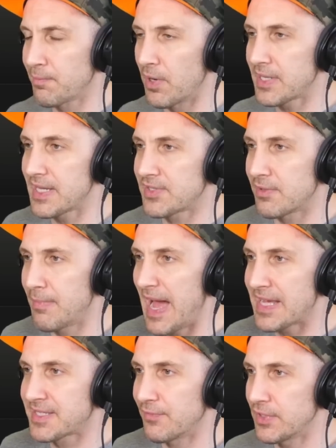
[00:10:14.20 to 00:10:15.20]
monkeys are
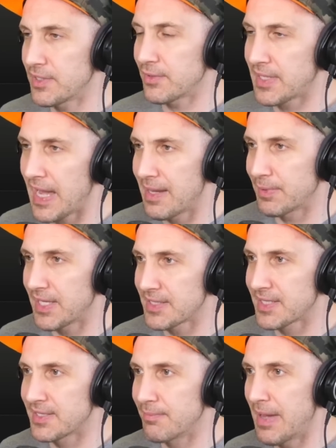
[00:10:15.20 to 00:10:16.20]
massive in the UK, but
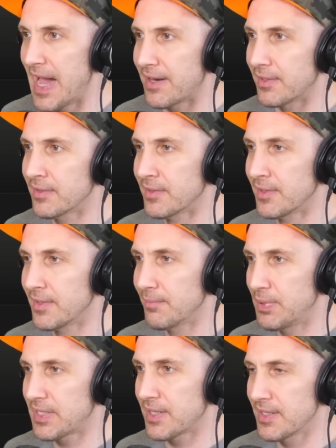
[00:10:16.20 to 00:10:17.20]
that doesn't matter
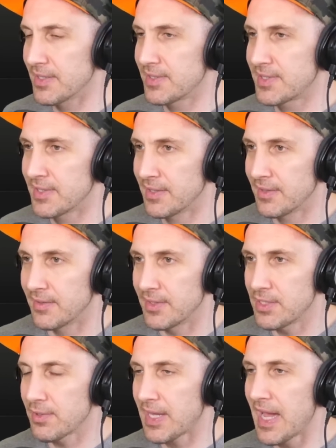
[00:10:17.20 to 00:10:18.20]
because
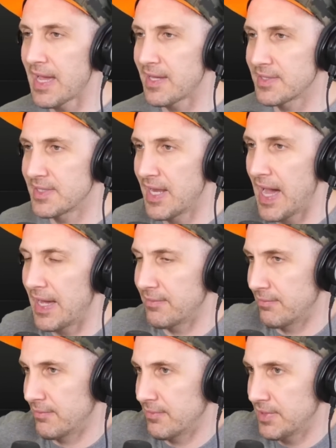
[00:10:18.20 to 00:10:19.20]
the UK is not,
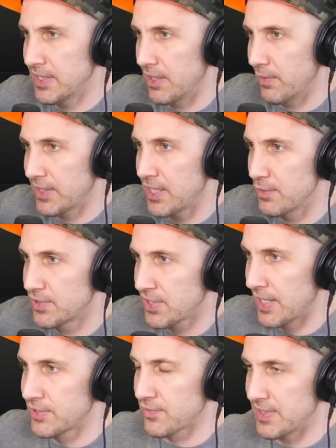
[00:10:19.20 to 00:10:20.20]
you know, a huge
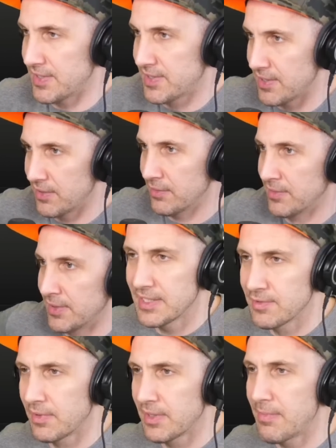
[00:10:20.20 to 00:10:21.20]
country. So it
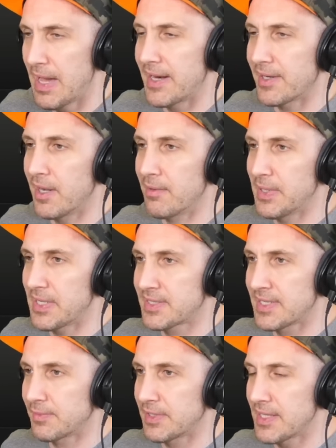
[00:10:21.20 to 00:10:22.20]
doesn't really matter how big
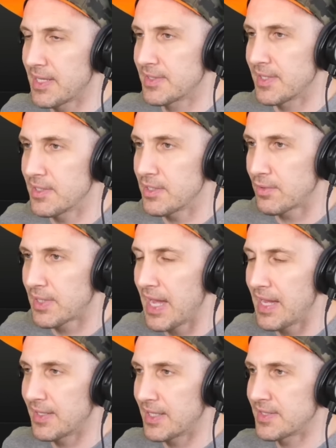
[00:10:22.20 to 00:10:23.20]
something is in the
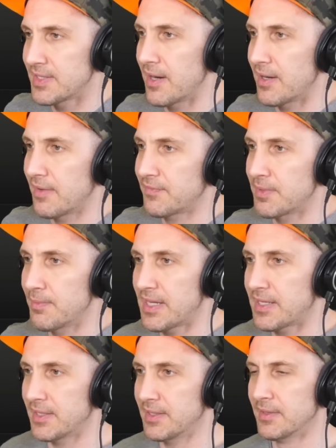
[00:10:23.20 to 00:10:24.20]
UK. That's not enough to
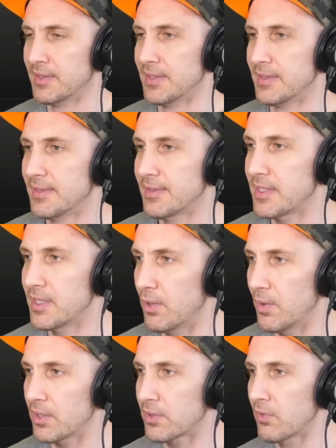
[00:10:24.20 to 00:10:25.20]
make it, you
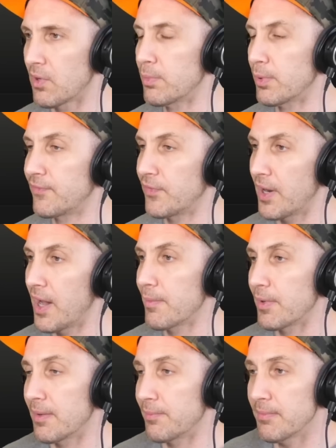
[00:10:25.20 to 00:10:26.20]
know, a global
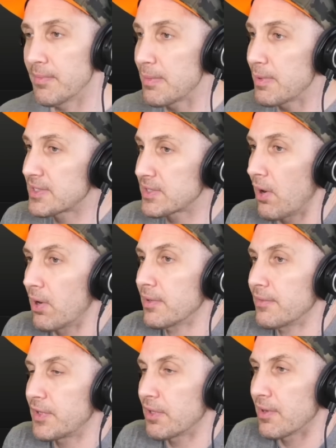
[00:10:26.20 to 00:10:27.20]
phenomenon, but maybe it's all
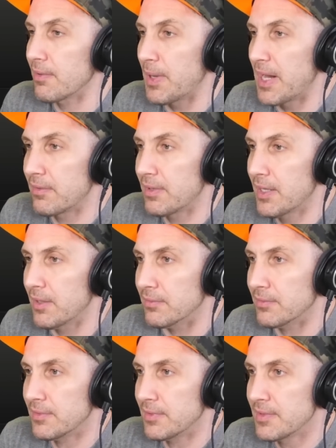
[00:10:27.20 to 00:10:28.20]
of Europe. I don't know.
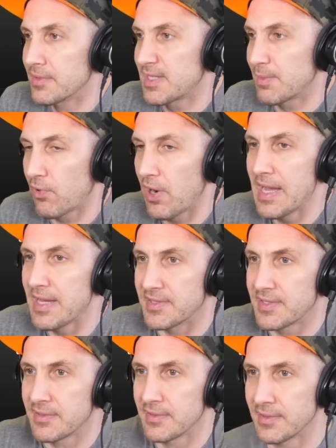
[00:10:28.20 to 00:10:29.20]
Surprised.